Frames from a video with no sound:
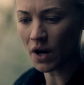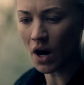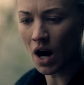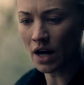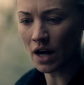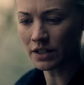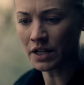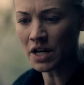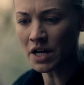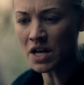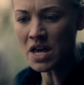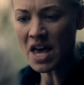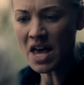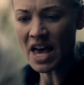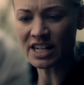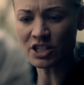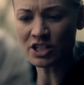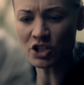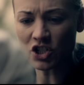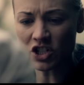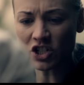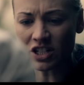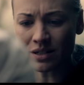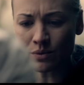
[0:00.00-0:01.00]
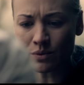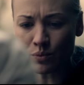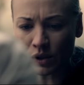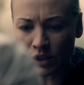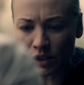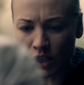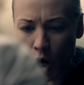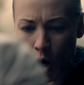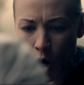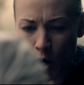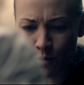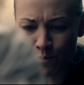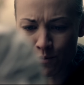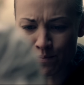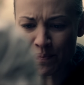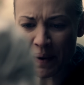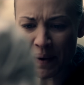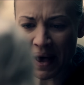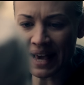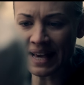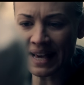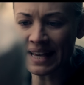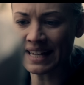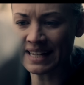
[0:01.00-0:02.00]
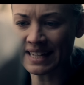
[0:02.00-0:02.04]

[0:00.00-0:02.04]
God and she will obey